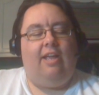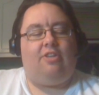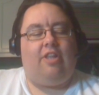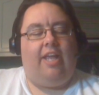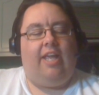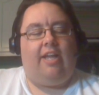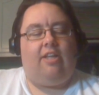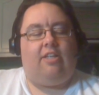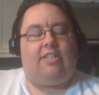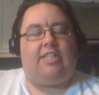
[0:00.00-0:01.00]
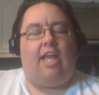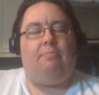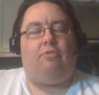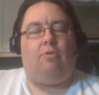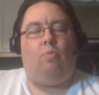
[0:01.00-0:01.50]
it
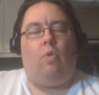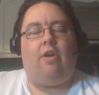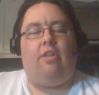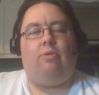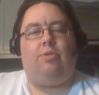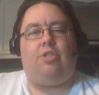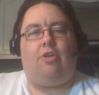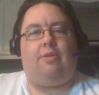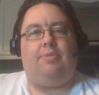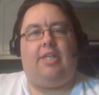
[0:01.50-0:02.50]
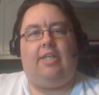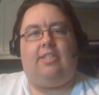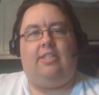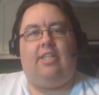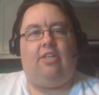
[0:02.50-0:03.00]
stemmed from one of those
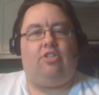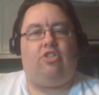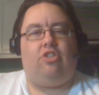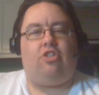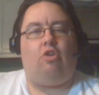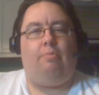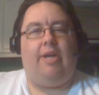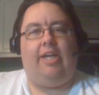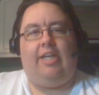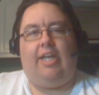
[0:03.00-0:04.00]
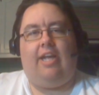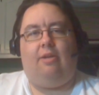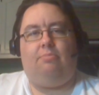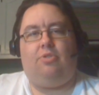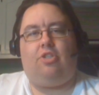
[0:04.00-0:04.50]
circumstances that so many
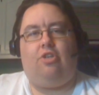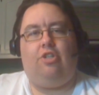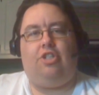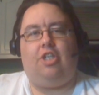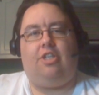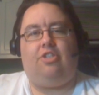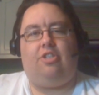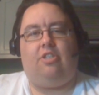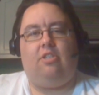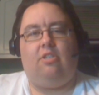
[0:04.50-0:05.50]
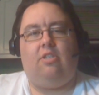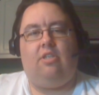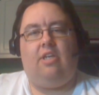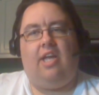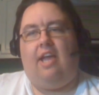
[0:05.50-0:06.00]
DMs could just
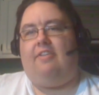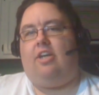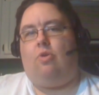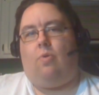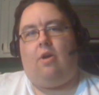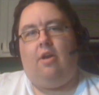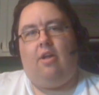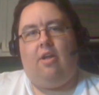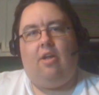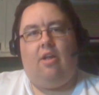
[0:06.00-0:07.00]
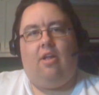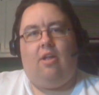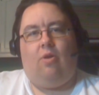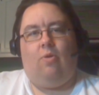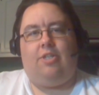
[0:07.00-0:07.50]
have ignored,
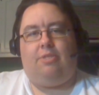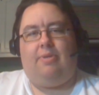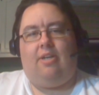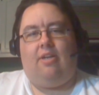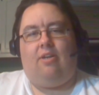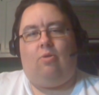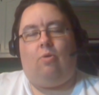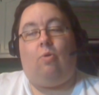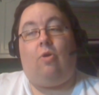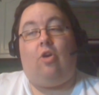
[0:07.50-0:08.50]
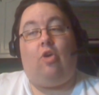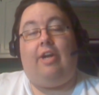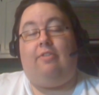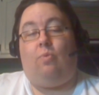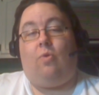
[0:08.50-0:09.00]
or just been, or
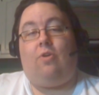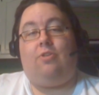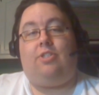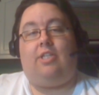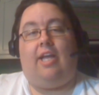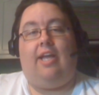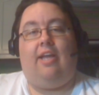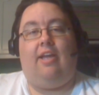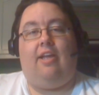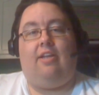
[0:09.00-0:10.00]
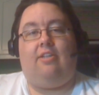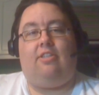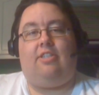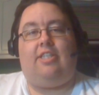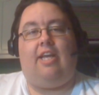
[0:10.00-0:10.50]
even worse,
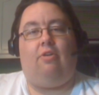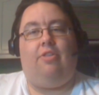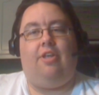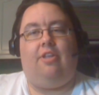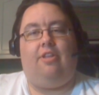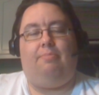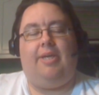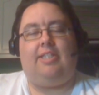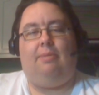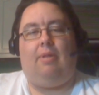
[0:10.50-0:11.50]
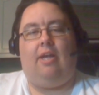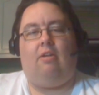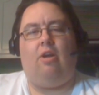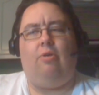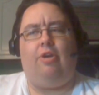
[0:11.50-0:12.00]
tell the pixie
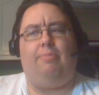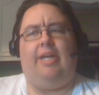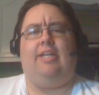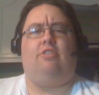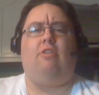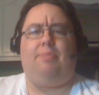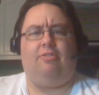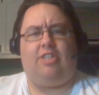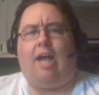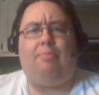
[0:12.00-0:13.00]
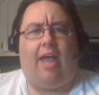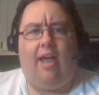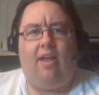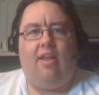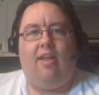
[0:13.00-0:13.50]
player, "Oh, you're being disruptive. Stop
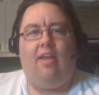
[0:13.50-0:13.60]
that."